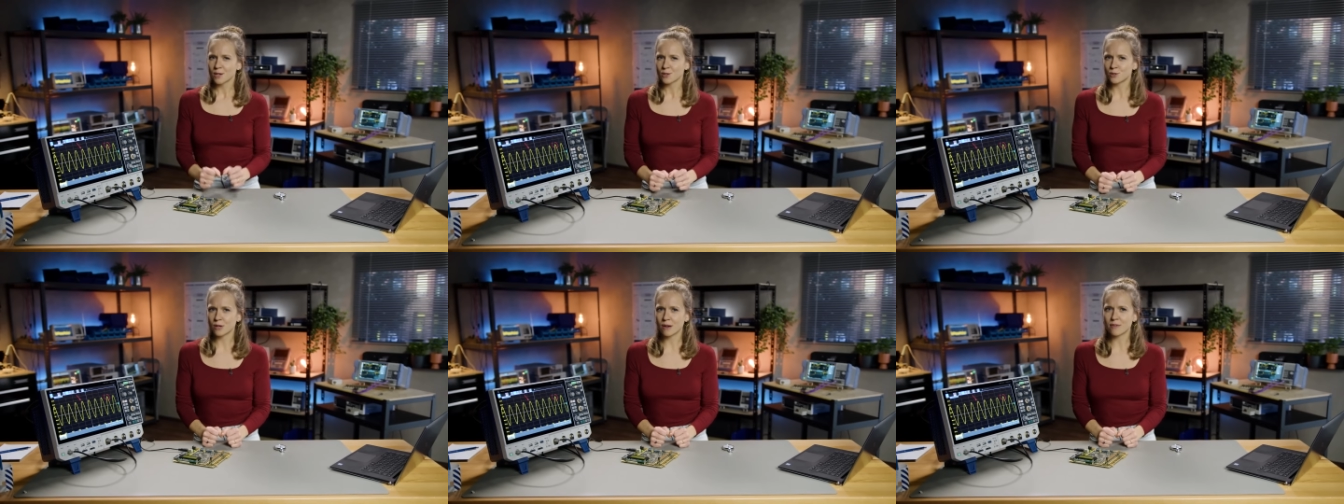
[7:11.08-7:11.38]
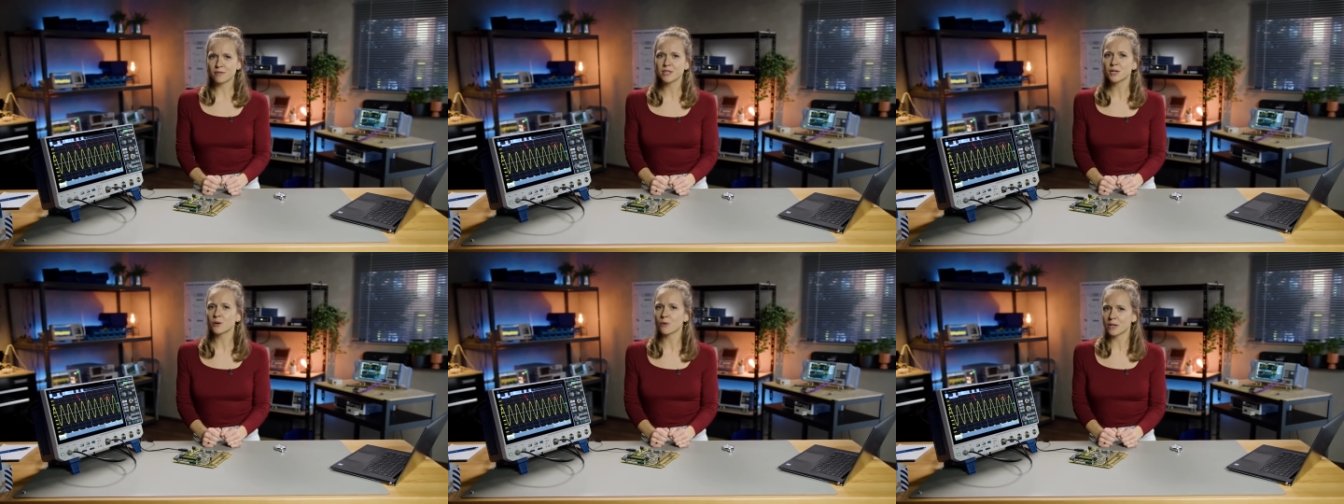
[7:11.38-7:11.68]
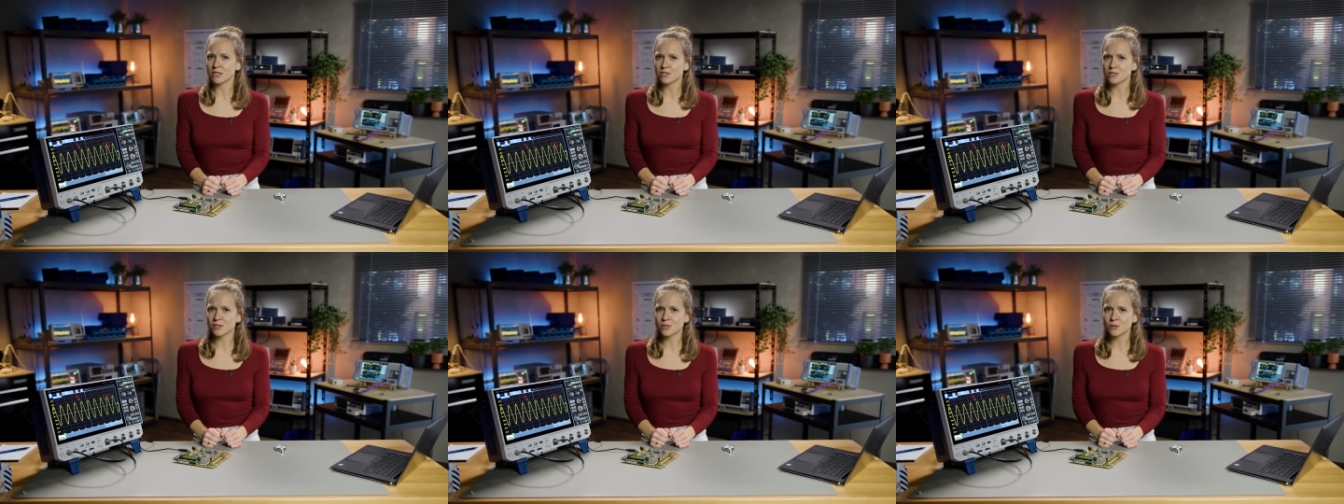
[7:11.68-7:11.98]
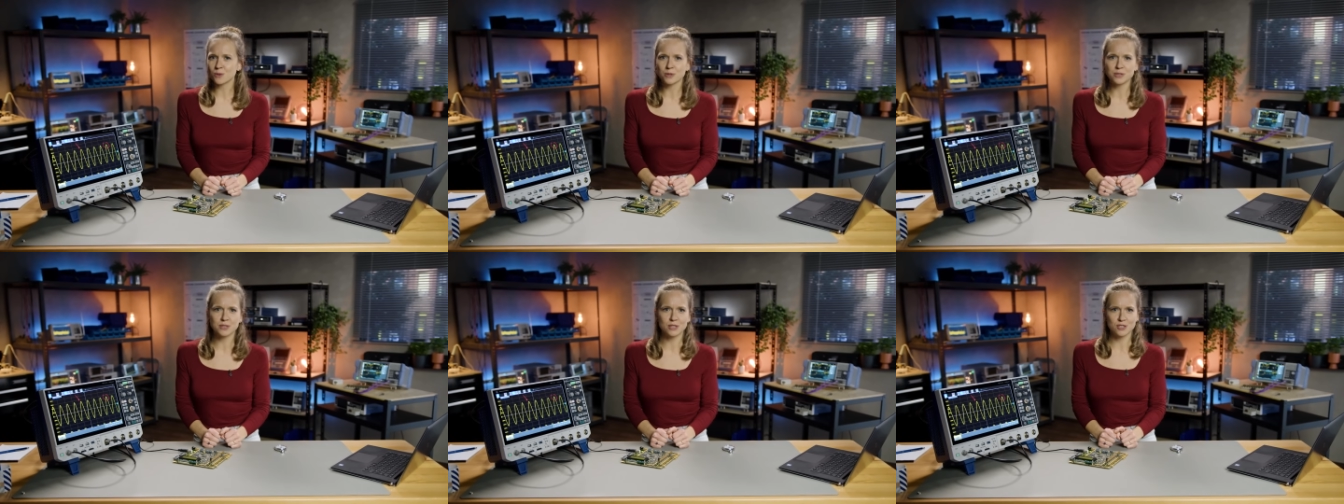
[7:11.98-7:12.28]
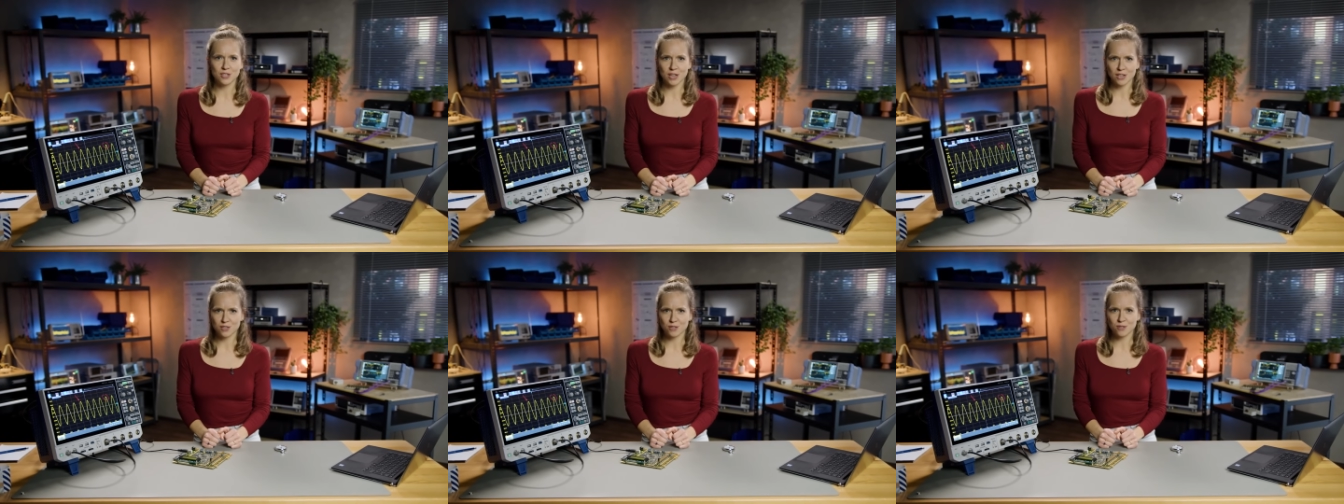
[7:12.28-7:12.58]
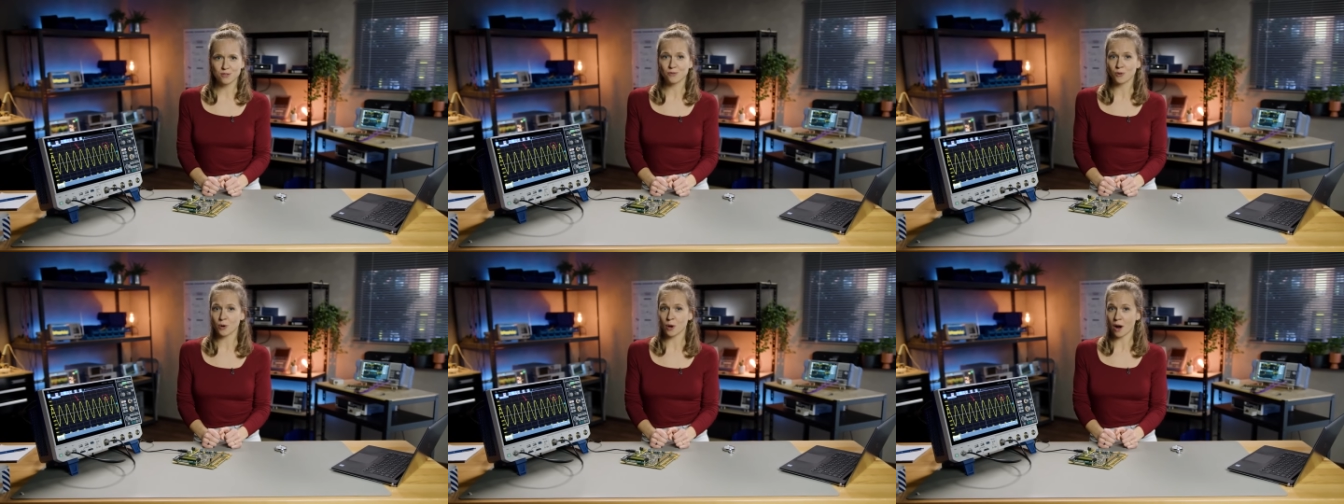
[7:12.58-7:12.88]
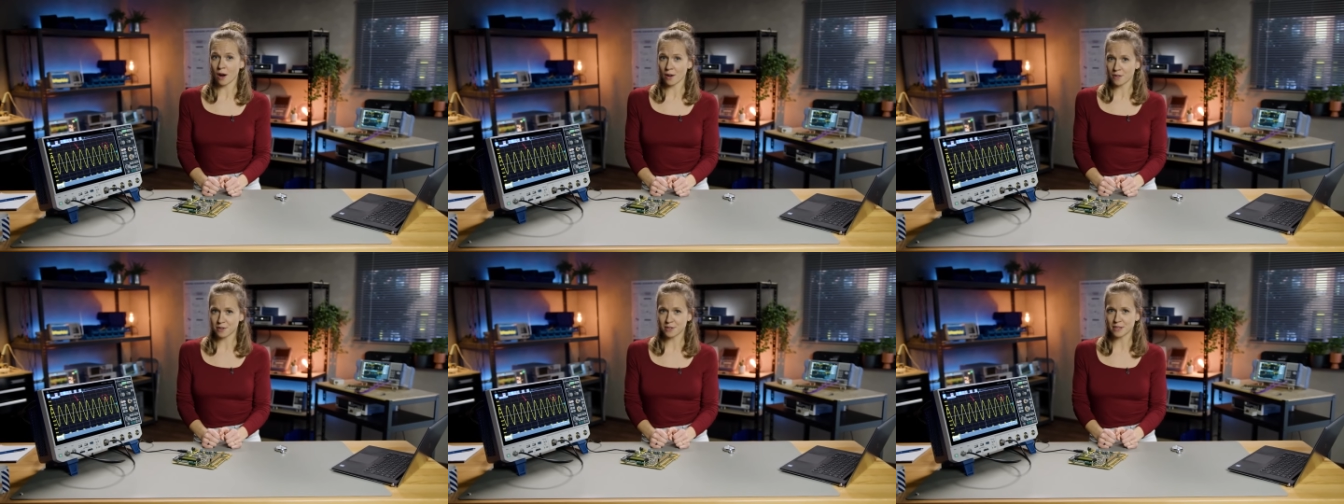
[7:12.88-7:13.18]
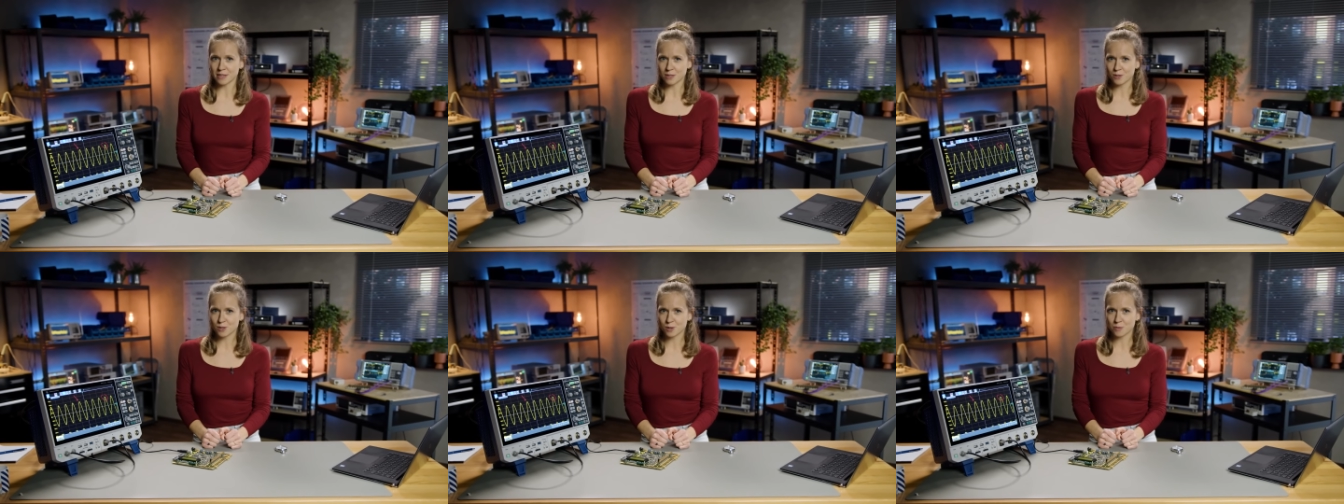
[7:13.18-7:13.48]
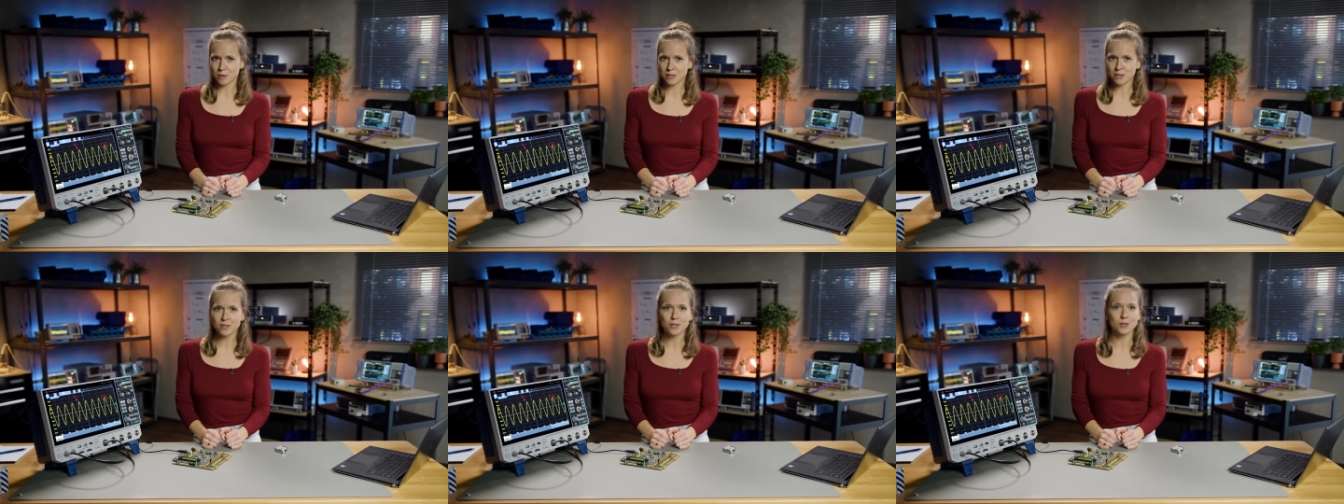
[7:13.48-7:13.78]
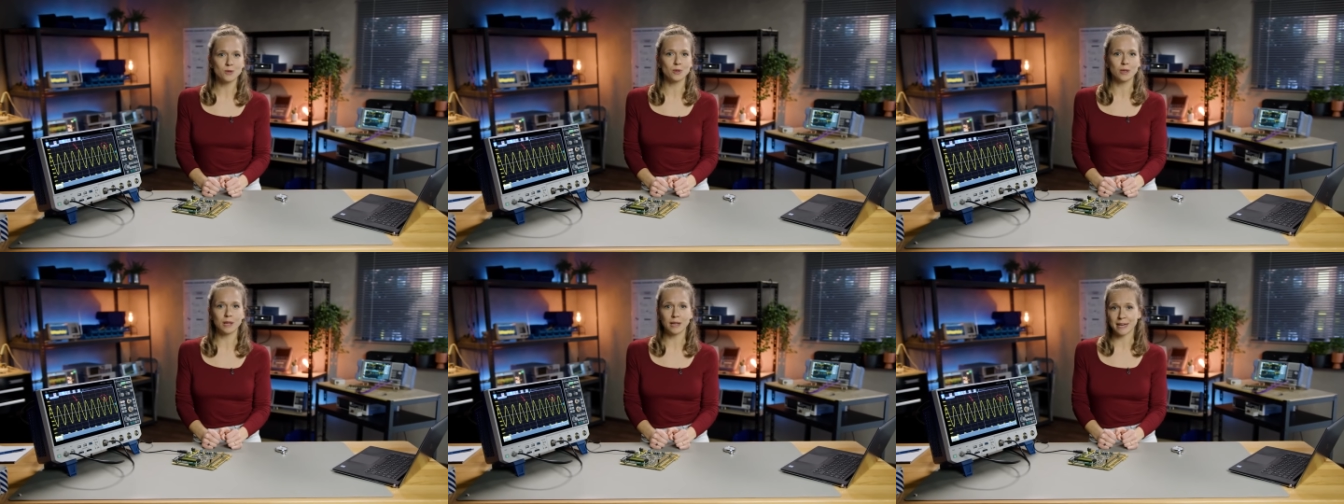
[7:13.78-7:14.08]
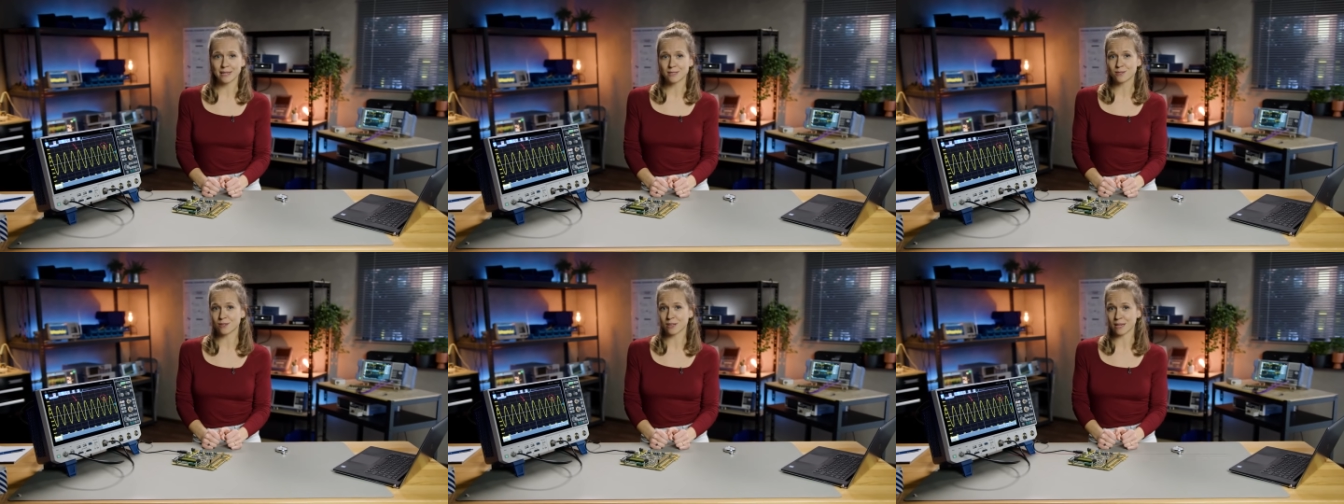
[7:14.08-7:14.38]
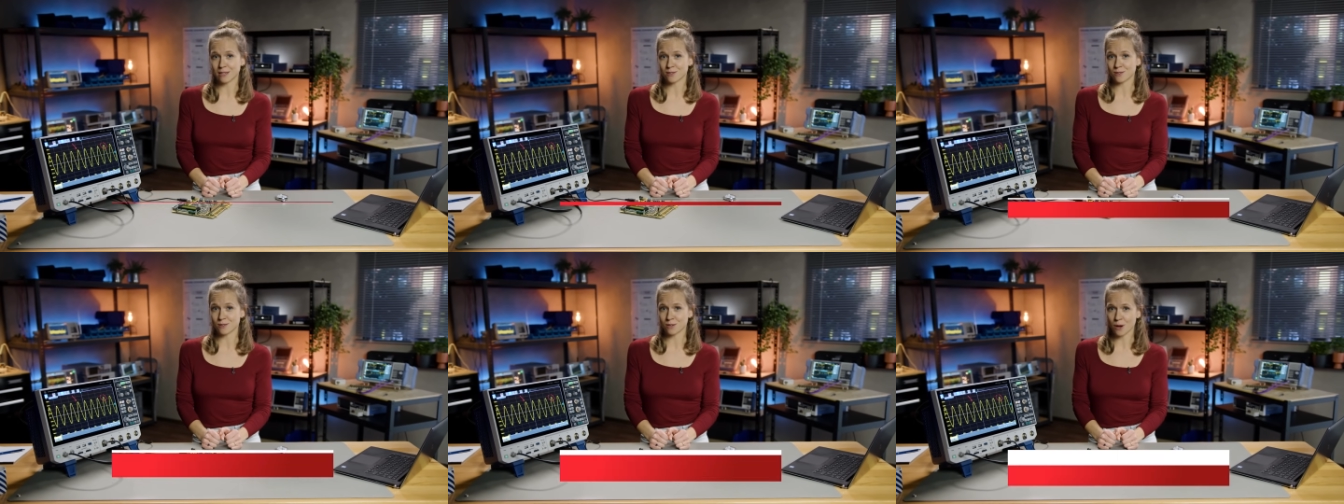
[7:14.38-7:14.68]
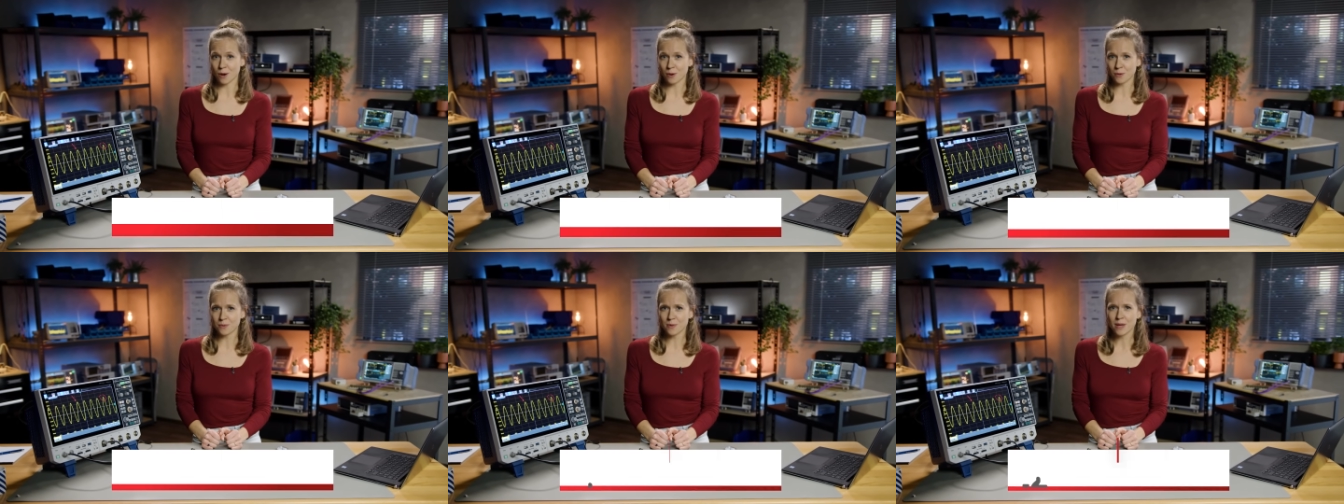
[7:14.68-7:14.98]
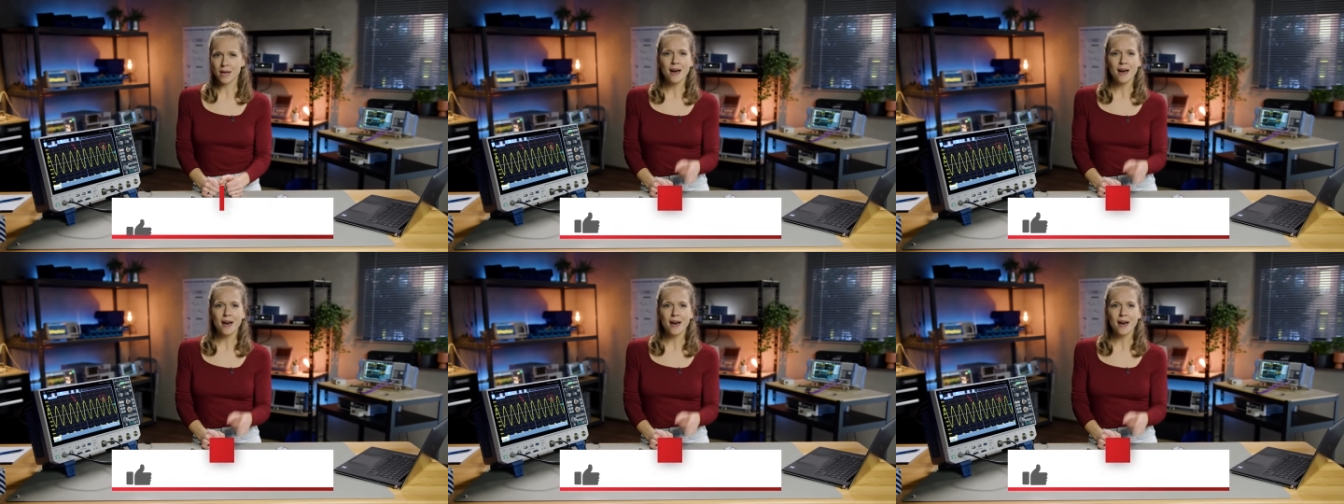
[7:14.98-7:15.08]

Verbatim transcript: Do you have any questions or suggestions for other instruments you would like to get to know?